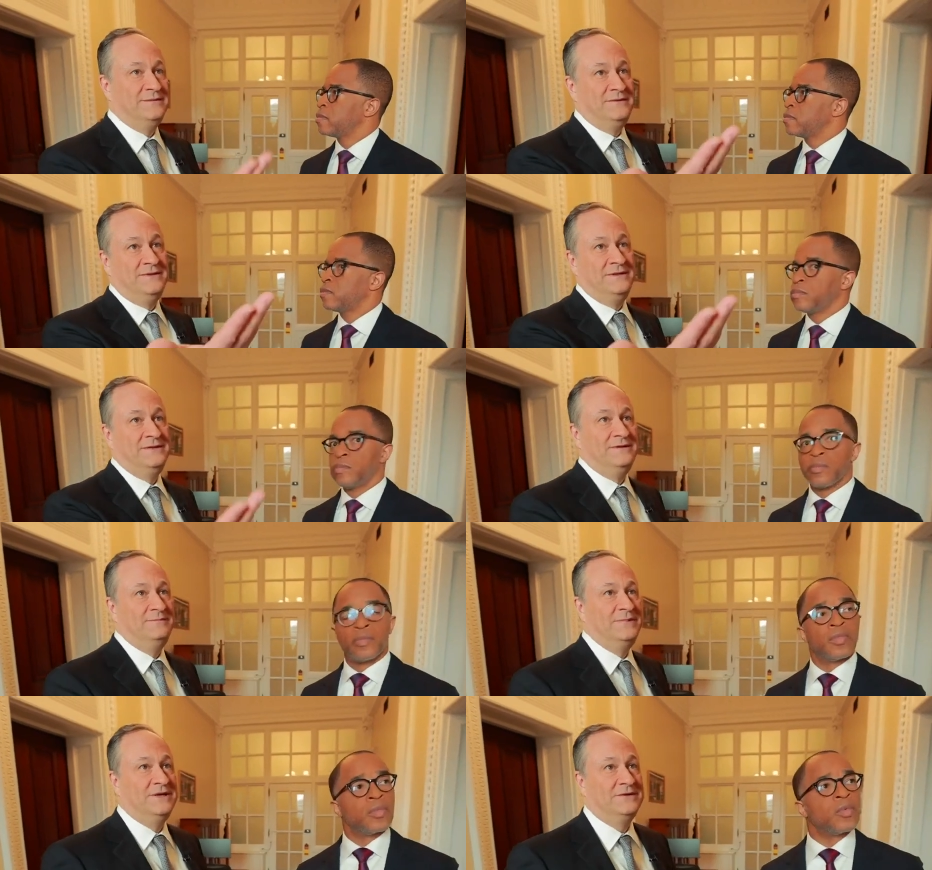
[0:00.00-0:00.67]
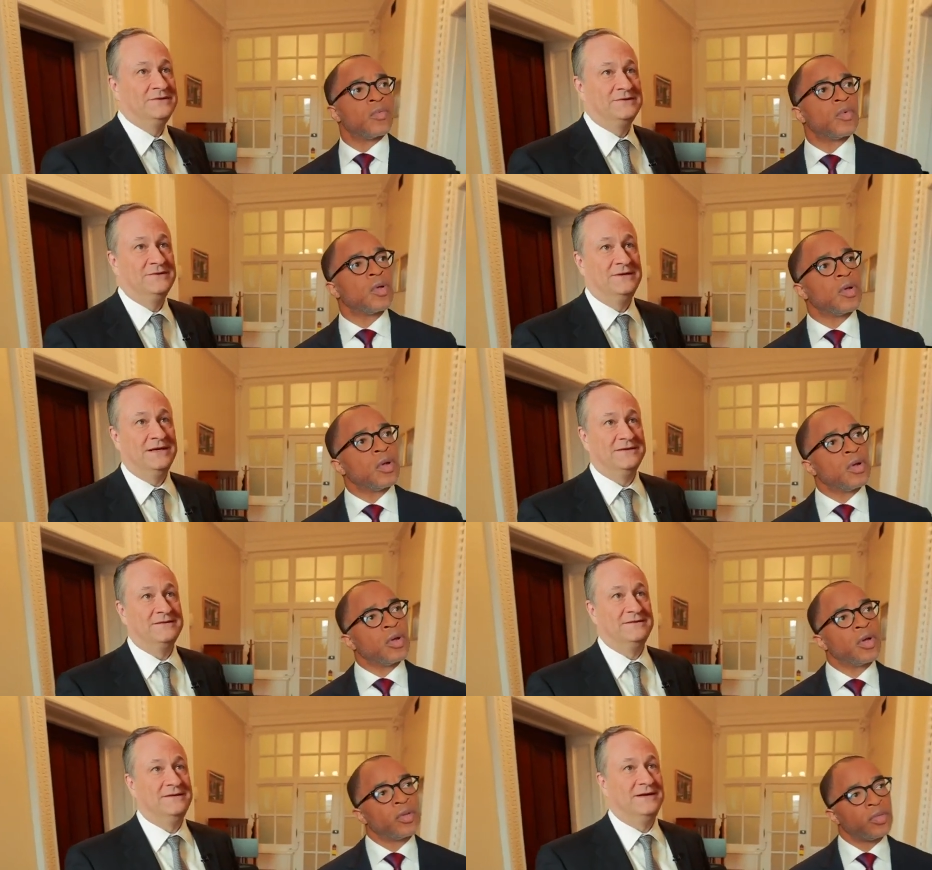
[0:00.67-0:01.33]
Speaker 1: the, the picture
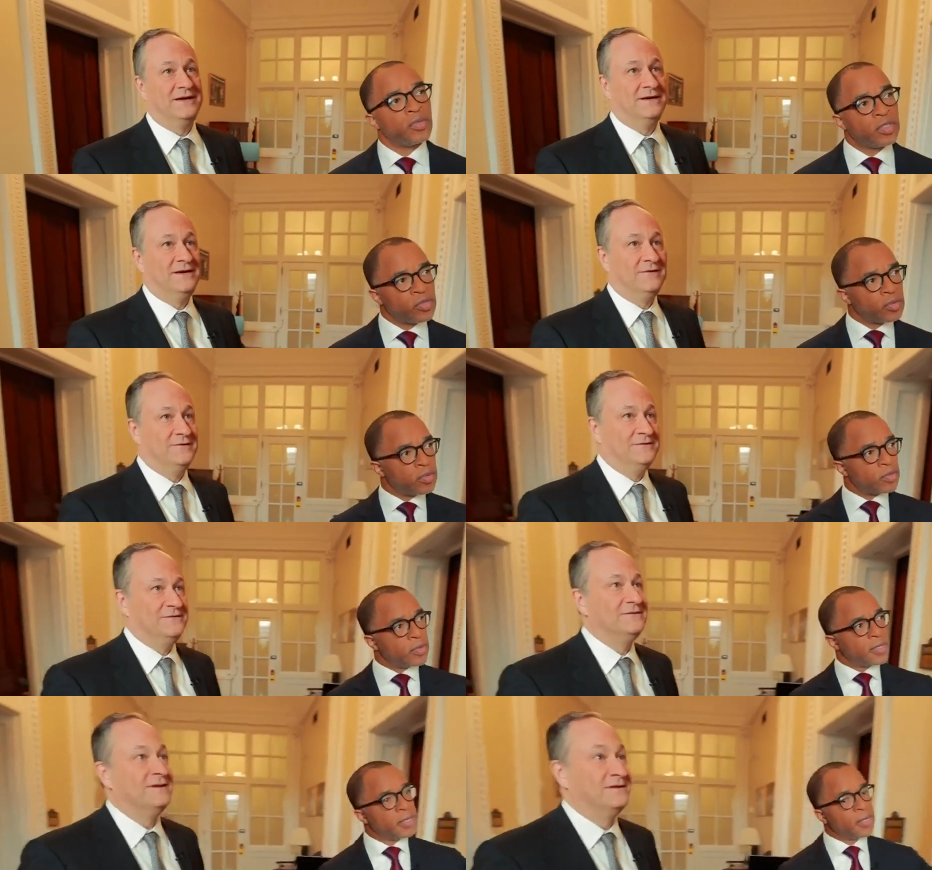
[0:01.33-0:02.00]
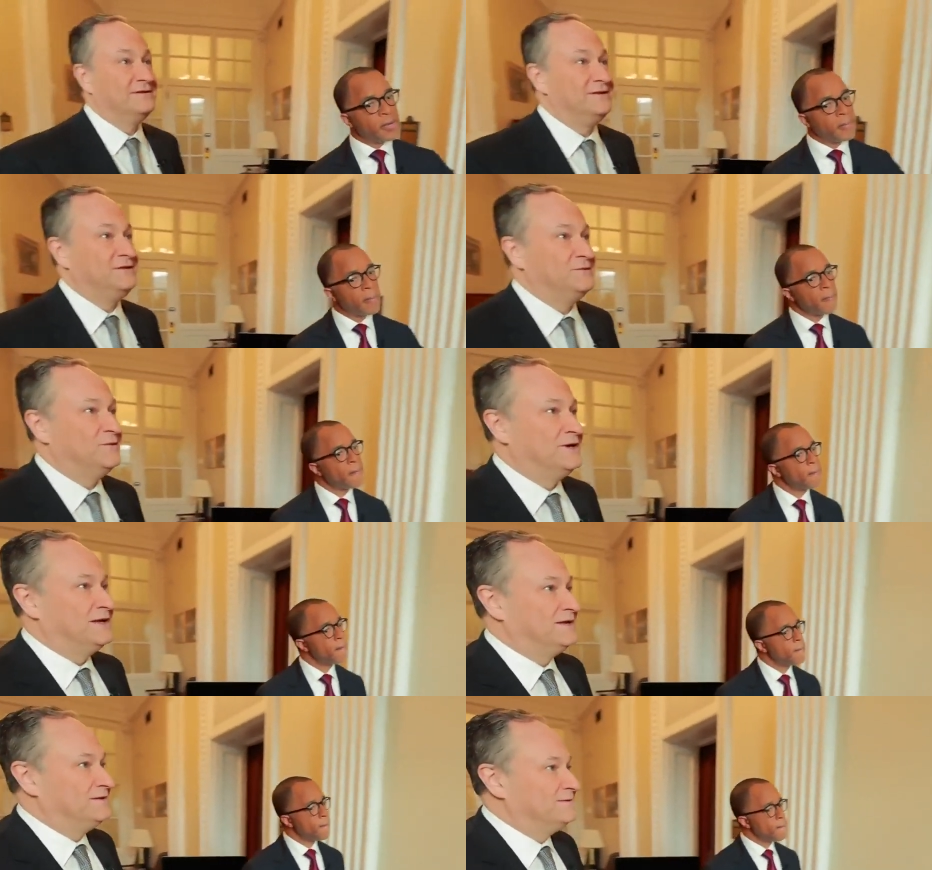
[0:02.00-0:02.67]
next to that, I was at the U
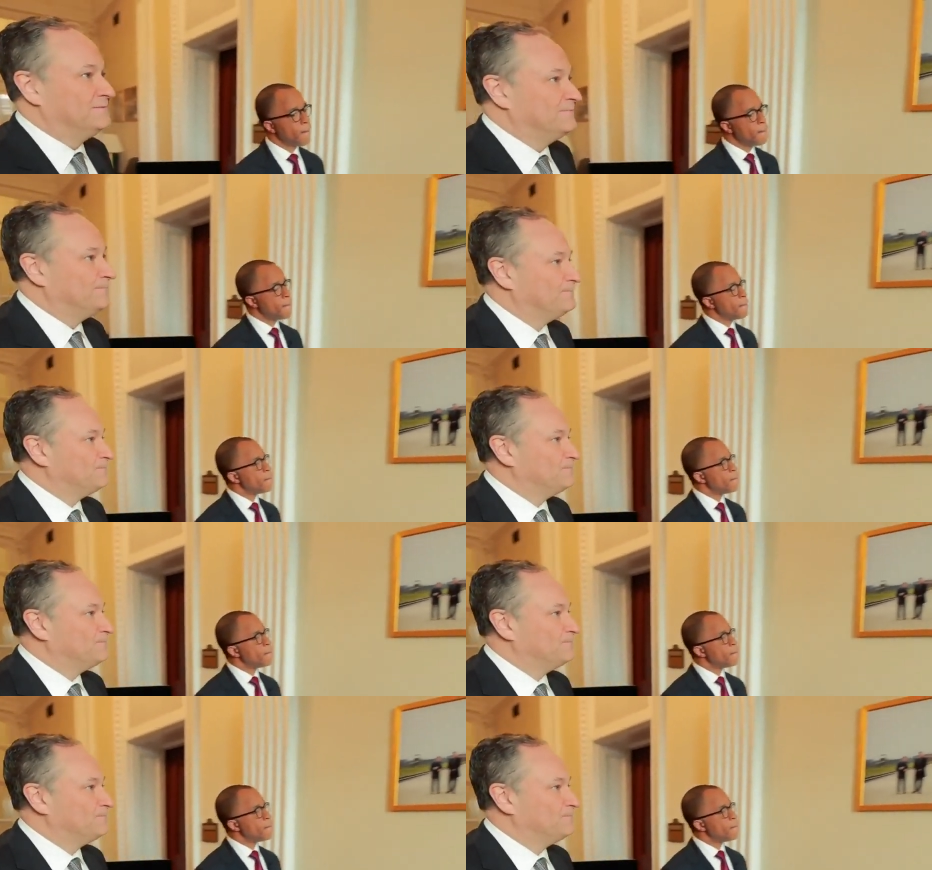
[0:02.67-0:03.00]
N